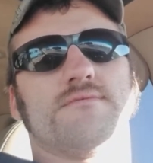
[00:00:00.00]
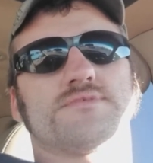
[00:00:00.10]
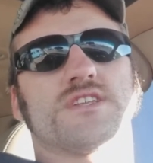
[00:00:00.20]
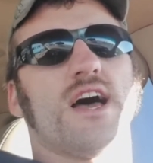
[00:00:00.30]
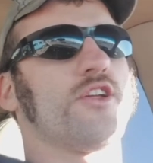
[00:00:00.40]

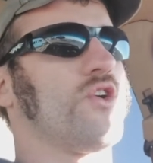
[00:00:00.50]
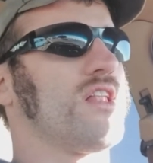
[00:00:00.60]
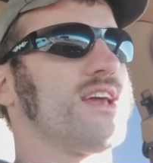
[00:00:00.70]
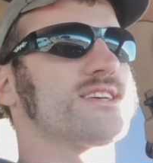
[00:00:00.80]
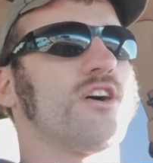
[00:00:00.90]
Slight
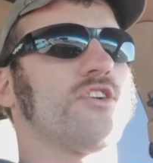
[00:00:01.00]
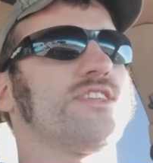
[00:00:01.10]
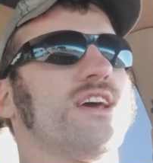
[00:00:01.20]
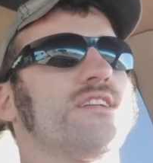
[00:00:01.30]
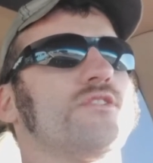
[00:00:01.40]
oil leaks aren't
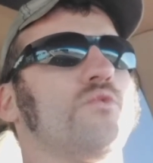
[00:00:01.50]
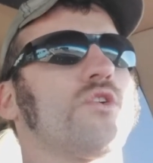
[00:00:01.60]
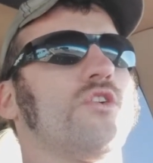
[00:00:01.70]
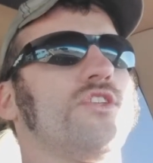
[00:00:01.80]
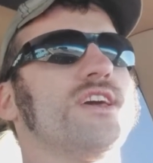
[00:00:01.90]
the end of the
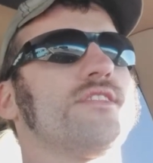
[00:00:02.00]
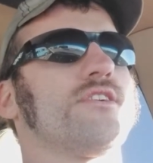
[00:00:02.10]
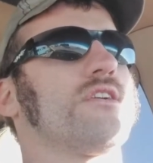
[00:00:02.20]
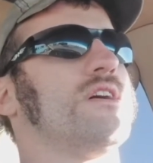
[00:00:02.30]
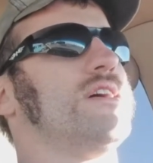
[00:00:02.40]
world
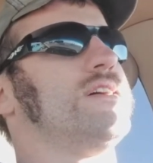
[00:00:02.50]
either.